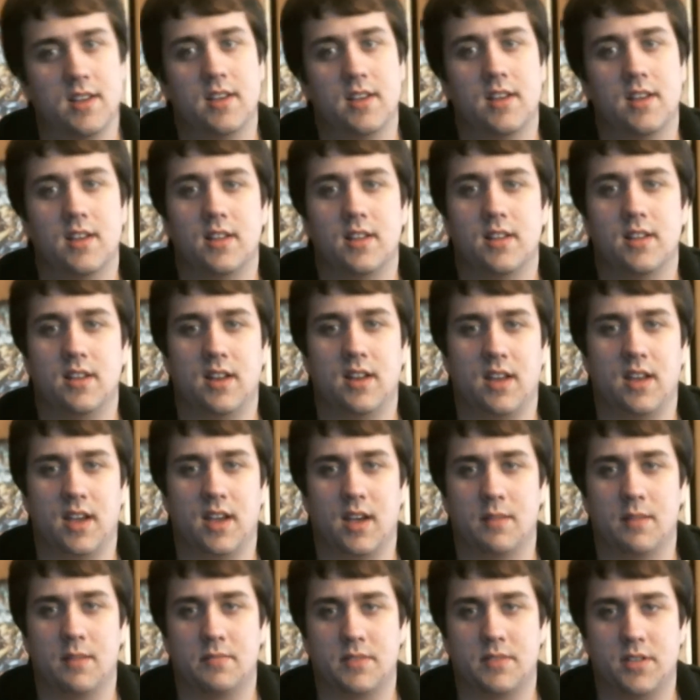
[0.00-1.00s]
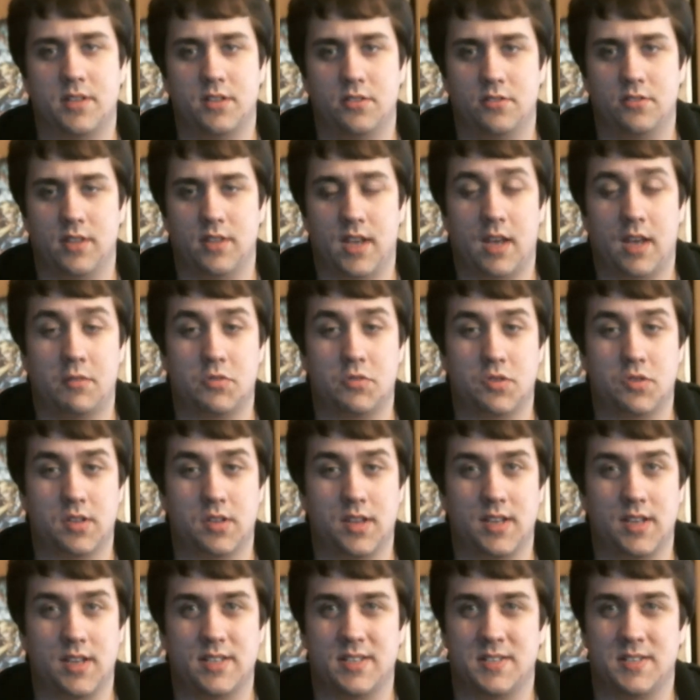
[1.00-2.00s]
leading up to the game's
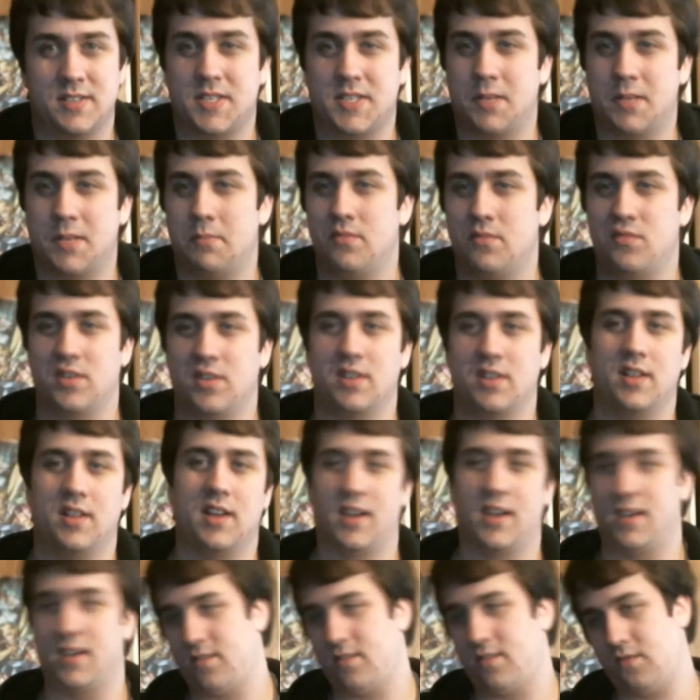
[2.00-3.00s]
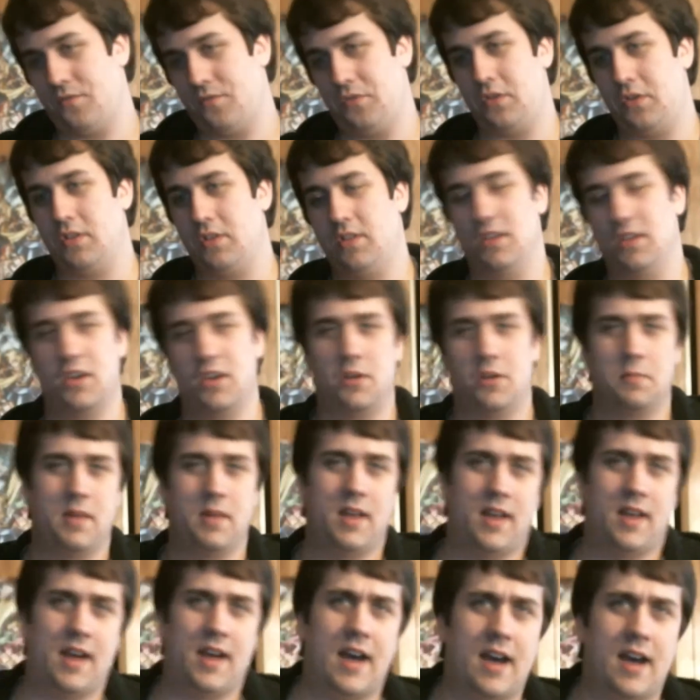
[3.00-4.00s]
release, and some of it like for a little
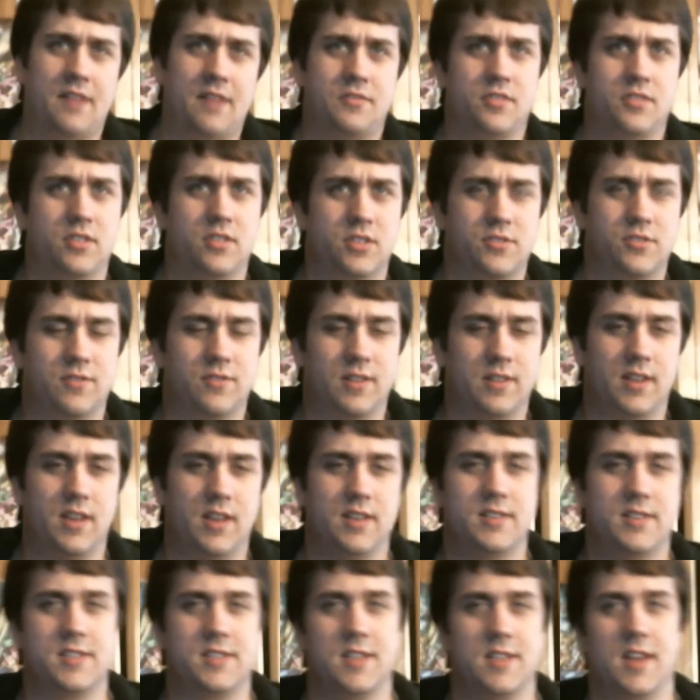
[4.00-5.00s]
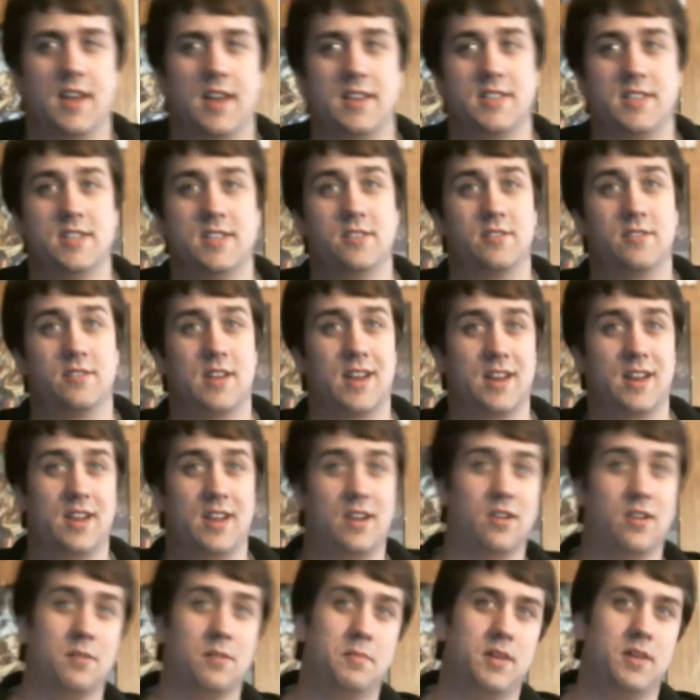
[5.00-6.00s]
bit after its release that I still kind of
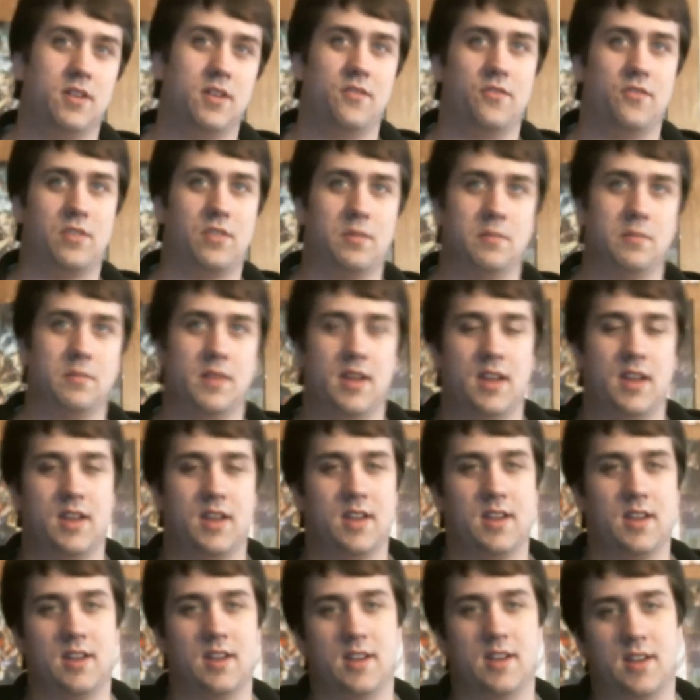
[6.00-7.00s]
hear a bit from like you